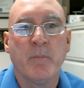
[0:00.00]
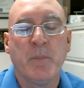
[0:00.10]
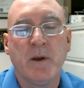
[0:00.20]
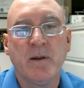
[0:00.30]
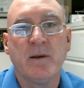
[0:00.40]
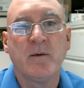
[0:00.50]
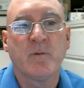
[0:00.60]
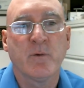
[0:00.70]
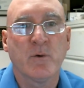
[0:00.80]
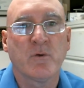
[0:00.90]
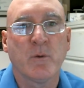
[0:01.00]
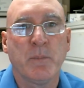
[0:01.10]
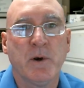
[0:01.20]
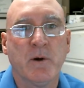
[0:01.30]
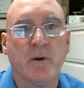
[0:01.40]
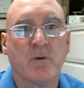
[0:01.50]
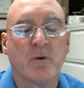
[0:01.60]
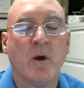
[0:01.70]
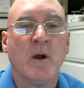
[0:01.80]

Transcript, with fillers: pending first appearance.